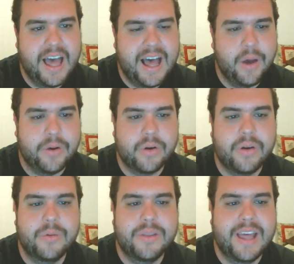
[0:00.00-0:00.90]
I would
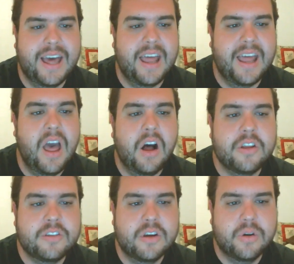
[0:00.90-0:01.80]
agree with that.
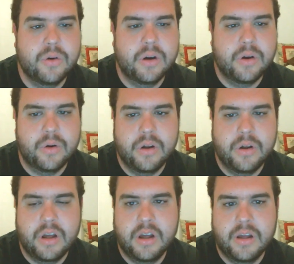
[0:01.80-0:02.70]
Also,
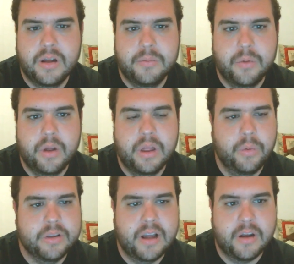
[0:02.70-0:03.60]

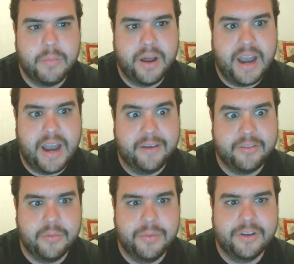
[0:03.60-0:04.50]
we'll talk about it
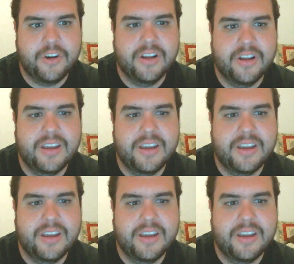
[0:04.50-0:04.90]
after, but Charlie,